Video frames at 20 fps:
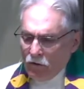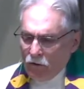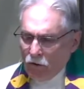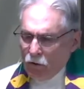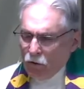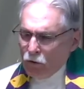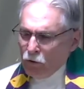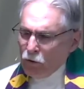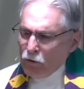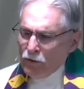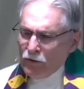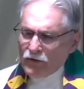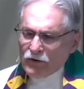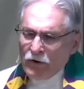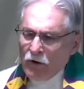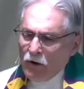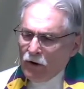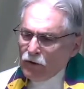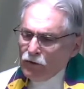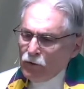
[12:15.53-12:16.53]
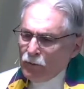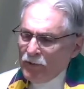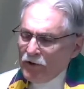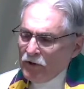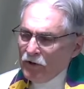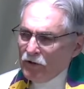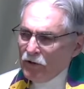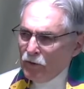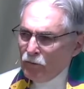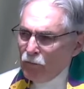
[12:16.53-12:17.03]
Oh Lord, it's hard to be
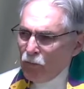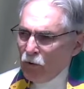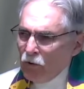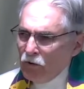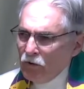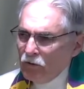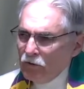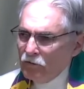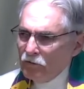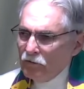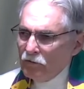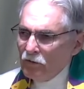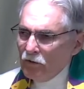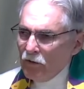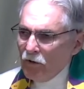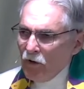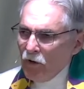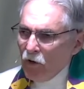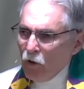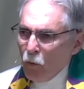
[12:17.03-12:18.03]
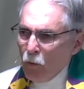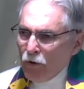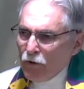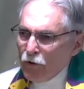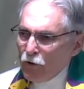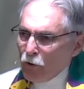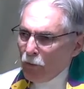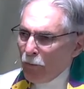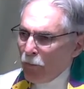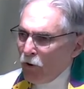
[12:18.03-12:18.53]
humble when
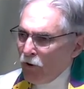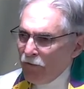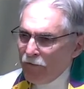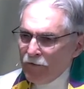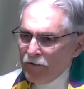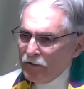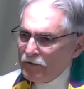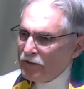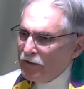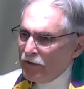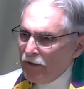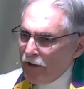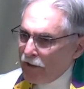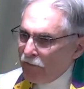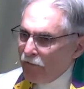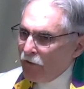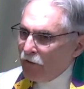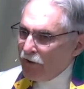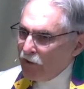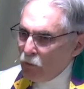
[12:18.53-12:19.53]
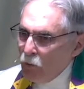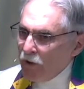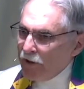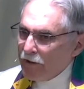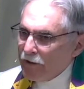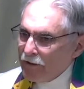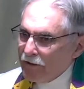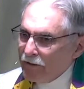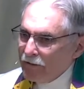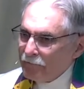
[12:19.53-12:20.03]
you're perfect in every
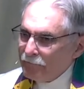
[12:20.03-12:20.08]
way.